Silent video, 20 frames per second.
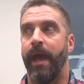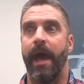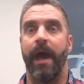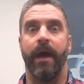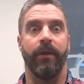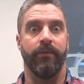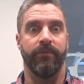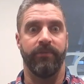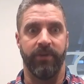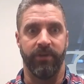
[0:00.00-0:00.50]

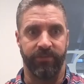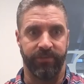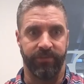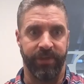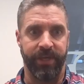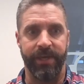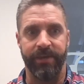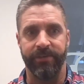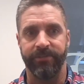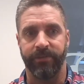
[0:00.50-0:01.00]
out over your
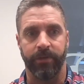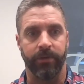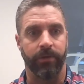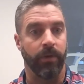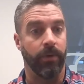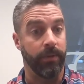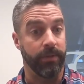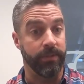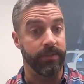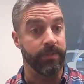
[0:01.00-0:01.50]
skis and
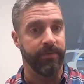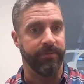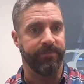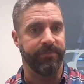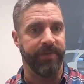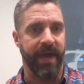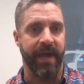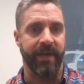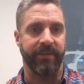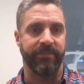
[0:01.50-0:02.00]
growing too
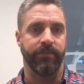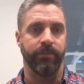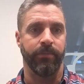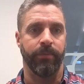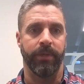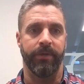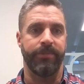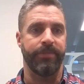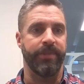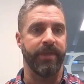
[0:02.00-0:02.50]
fast to
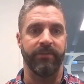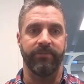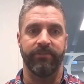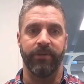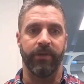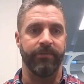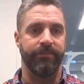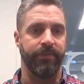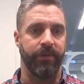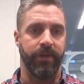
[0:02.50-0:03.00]
where things
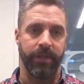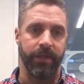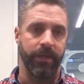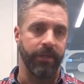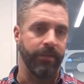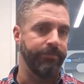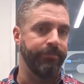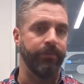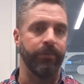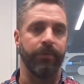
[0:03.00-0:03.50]
start falling
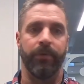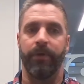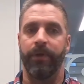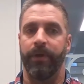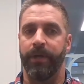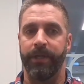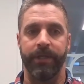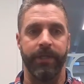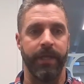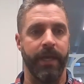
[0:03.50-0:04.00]
on the
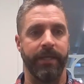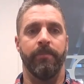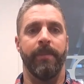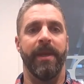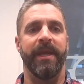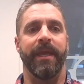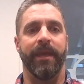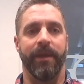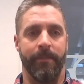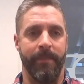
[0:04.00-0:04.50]
floor and you're
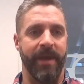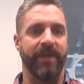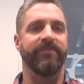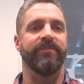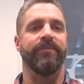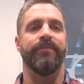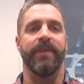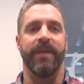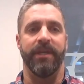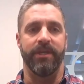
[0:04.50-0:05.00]
making a
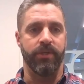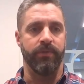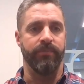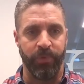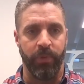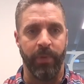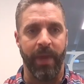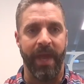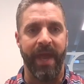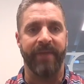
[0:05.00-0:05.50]
mess of things?
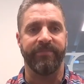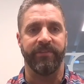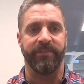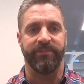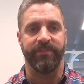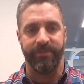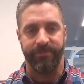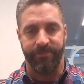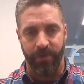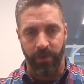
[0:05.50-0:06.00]
You have to
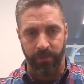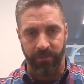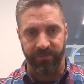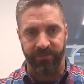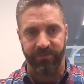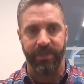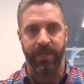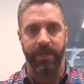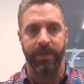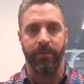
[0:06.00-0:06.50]
stay
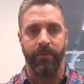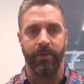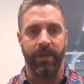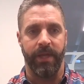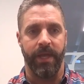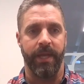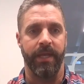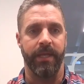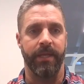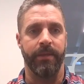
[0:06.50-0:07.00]
focused, stay
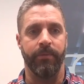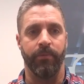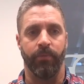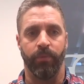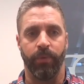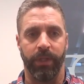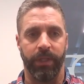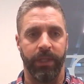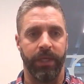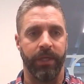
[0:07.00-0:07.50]
oriented,
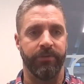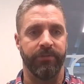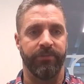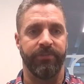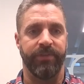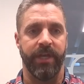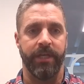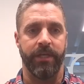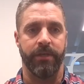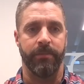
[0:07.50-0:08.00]
really
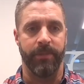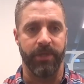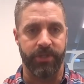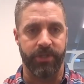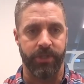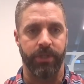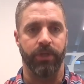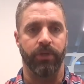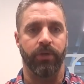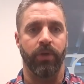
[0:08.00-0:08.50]
understand your
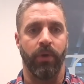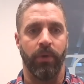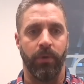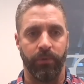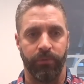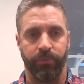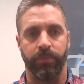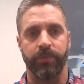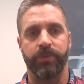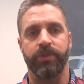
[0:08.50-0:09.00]
mission, your
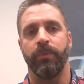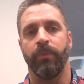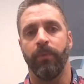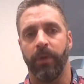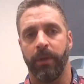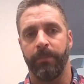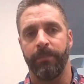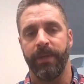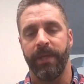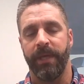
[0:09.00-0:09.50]
goals, which you
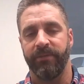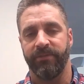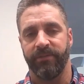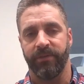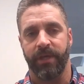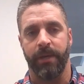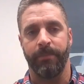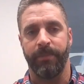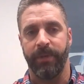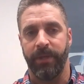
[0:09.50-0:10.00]
want to be as
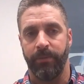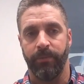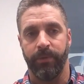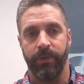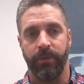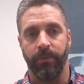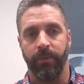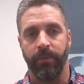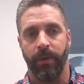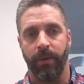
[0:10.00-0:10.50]
a company
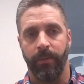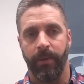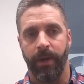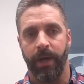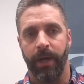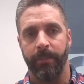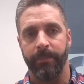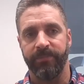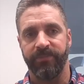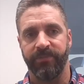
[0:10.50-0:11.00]
when you grow
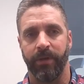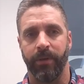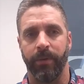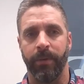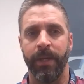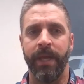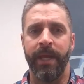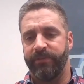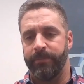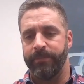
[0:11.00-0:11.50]
up.
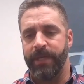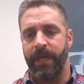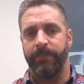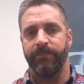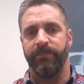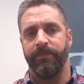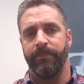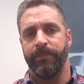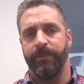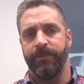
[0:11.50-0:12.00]
So
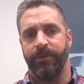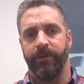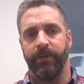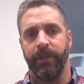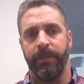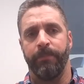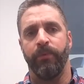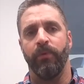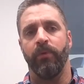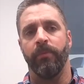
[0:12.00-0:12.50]
sometimes
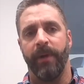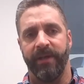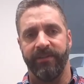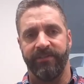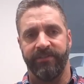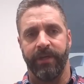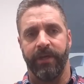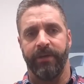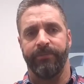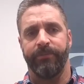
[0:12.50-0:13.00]
internally pull
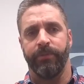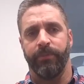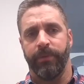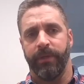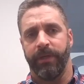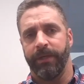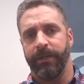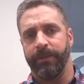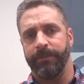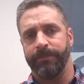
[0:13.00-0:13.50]
myself to
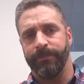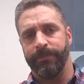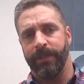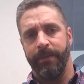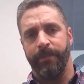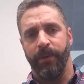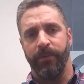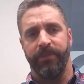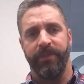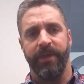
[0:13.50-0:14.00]
where
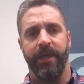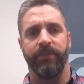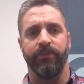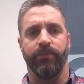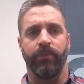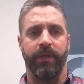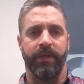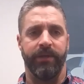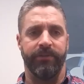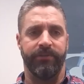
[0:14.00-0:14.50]
at both
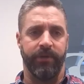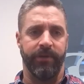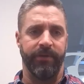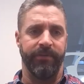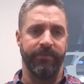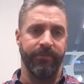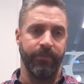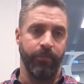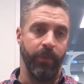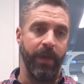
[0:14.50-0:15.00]
ends where it's
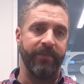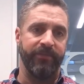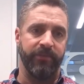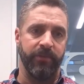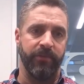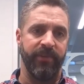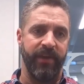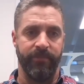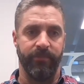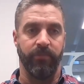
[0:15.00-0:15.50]
we have
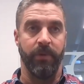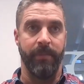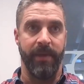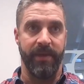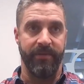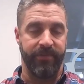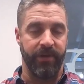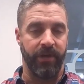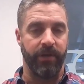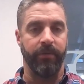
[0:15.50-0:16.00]
to
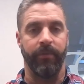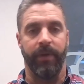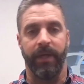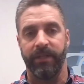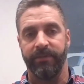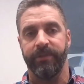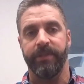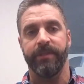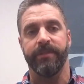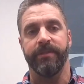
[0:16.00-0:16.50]
remain very
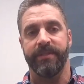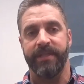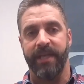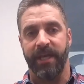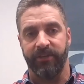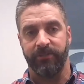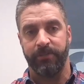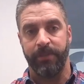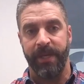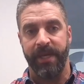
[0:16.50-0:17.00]
relevant in the
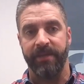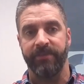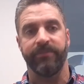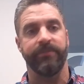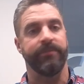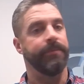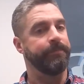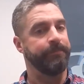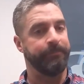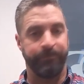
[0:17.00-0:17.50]
tech
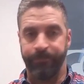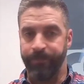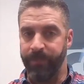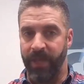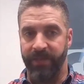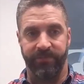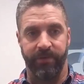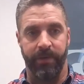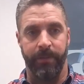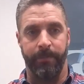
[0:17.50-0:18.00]
space.
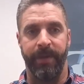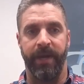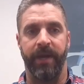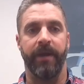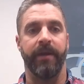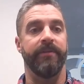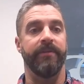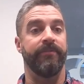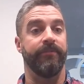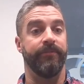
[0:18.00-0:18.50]
That's an
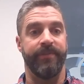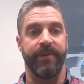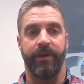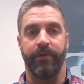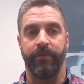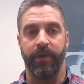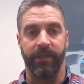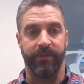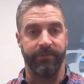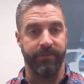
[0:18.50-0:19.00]
imperative,
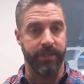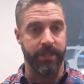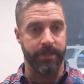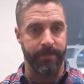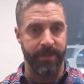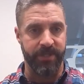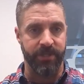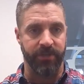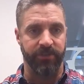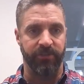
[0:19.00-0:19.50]
very relevant in
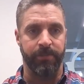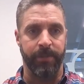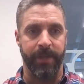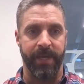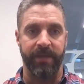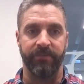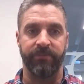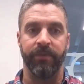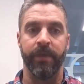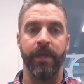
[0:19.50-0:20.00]
the mission
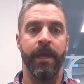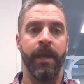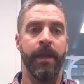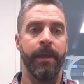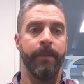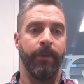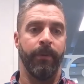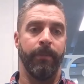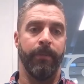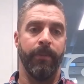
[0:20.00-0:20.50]
space.
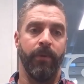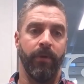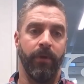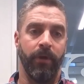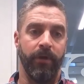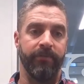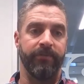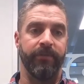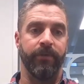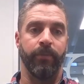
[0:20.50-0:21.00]
But
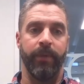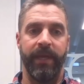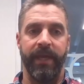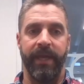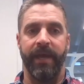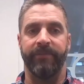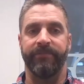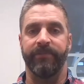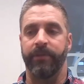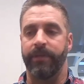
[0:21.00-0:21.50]
moreover, we
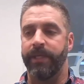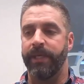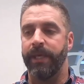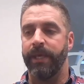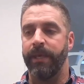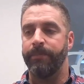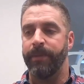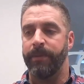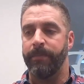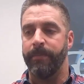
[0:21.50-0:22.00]
have to
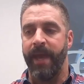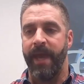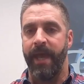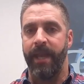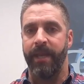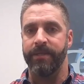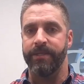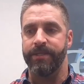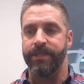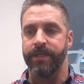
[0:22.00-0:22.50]
keep and
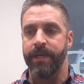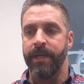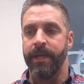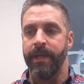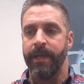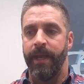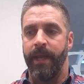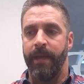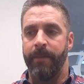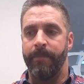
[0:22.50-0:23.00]
manage
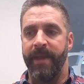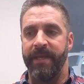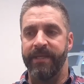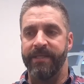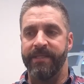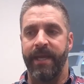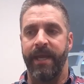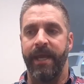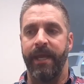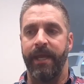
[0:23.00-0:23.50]
and
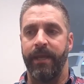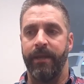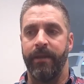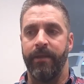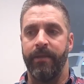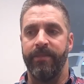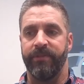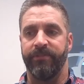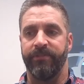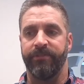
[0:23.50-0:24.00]

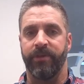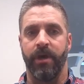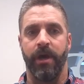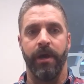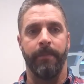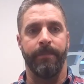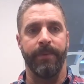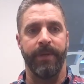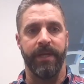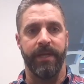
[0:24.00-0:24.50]
maintain this
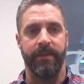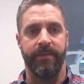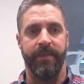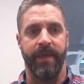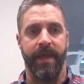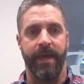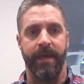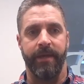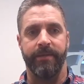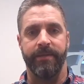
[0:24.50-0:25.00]
company
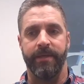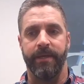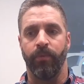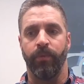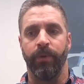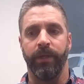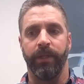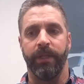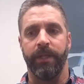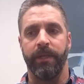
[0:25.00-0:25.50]
that
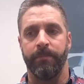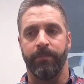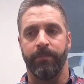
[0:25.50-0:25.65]
really